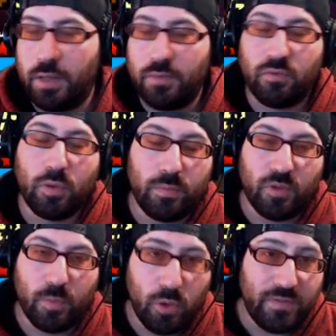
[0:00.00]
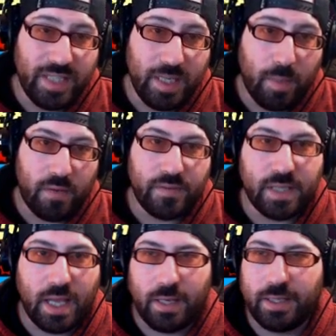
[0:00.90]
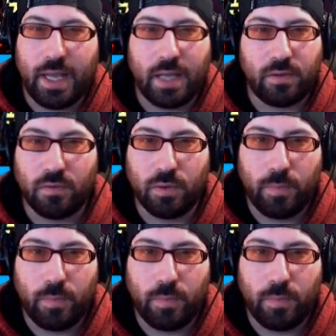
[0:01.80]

room, remove debuffs and get through